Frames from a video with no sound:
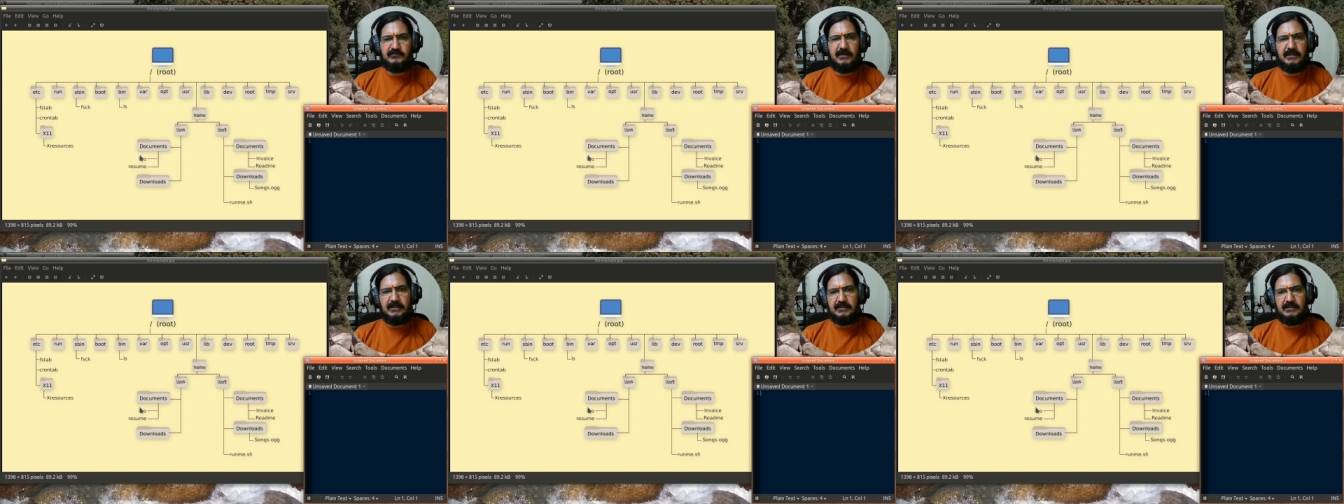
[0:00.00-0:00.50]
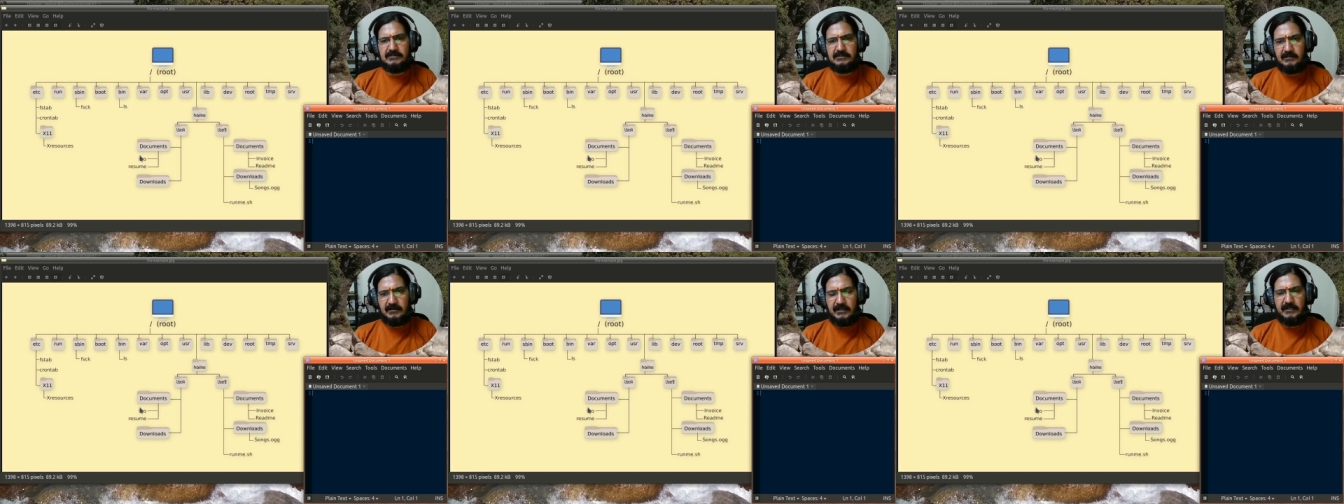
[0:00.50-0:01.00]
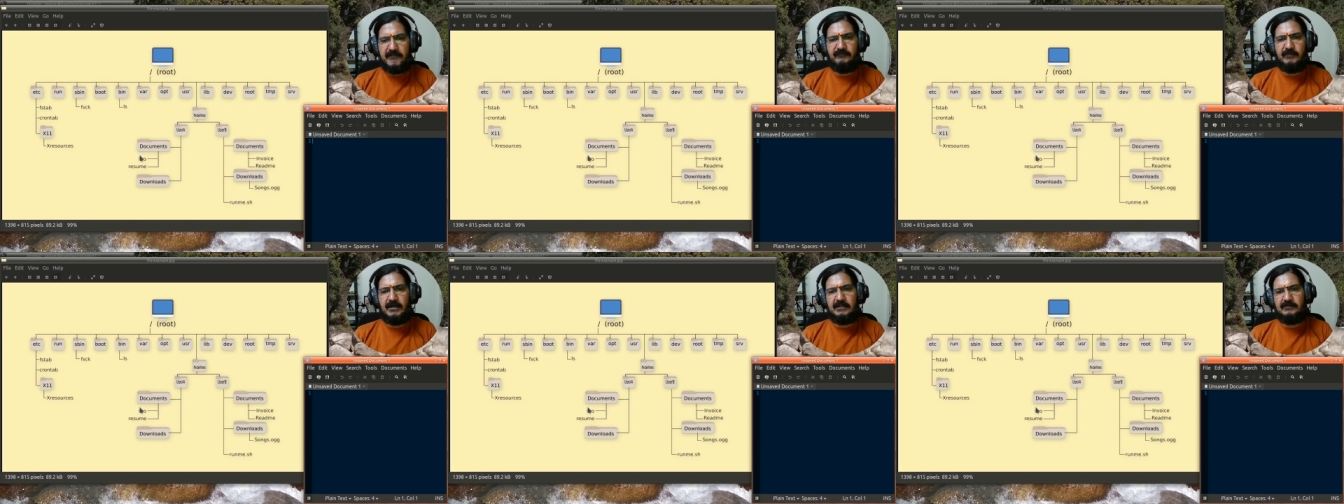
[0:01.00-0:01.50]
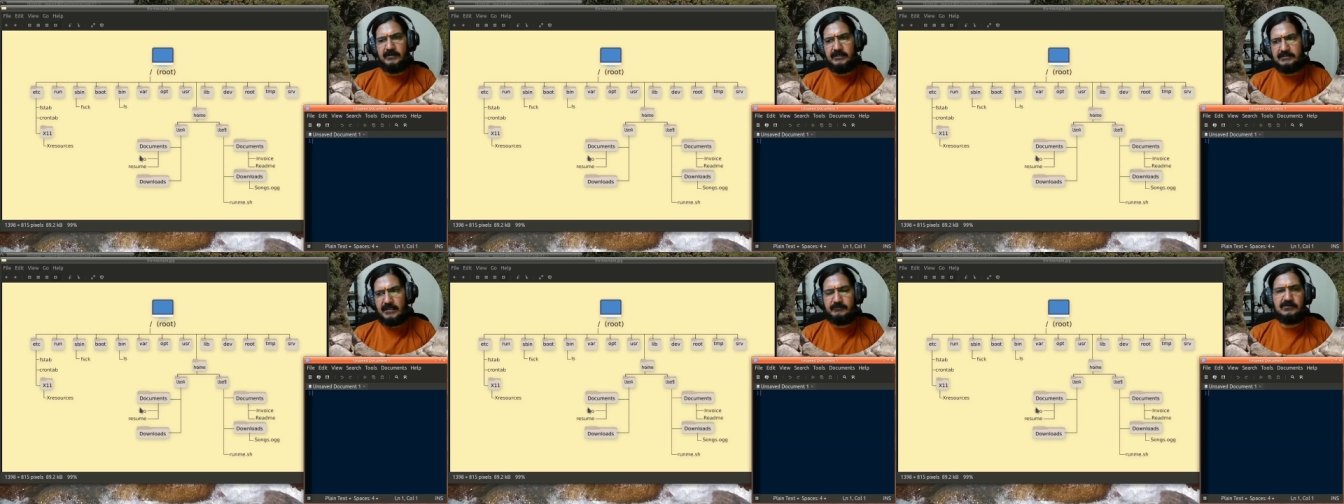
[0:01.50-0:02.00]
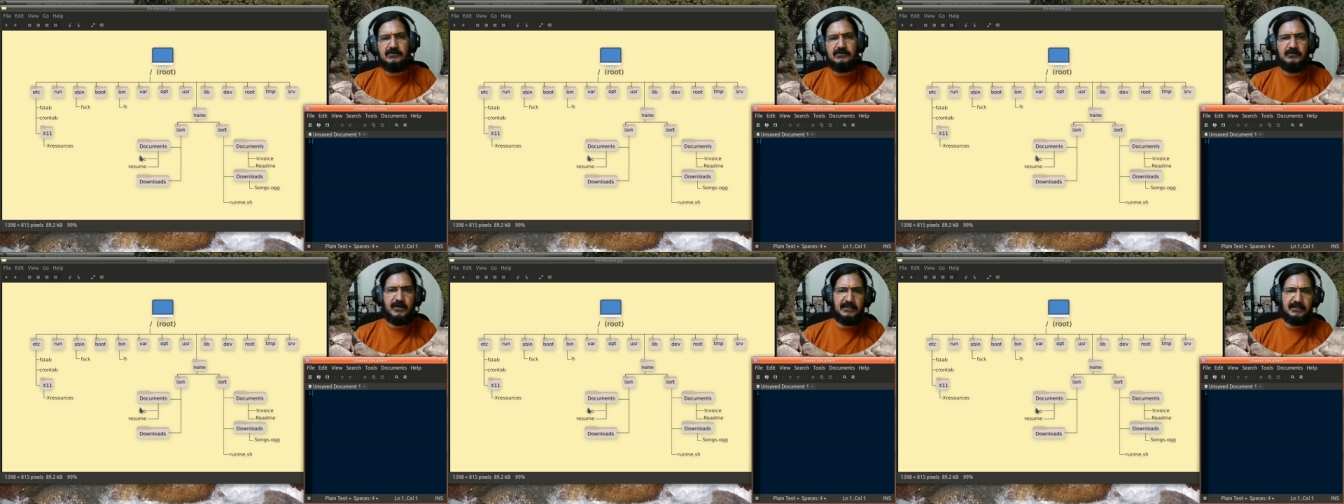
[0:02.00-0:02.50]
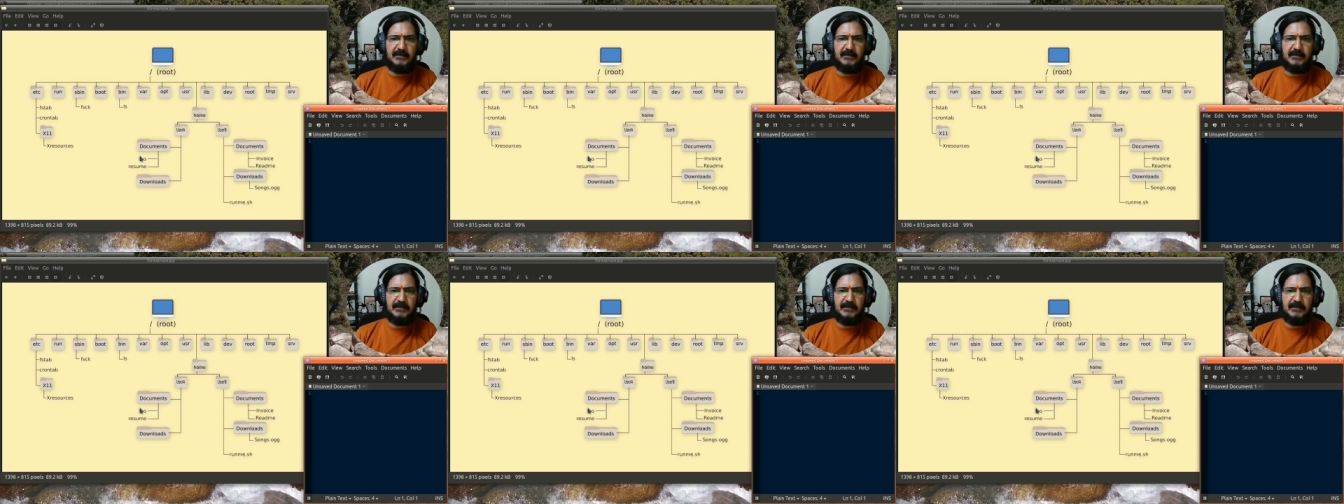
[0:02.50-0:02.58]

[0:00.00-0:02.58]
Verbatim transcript: One is relative path, one is absolute path.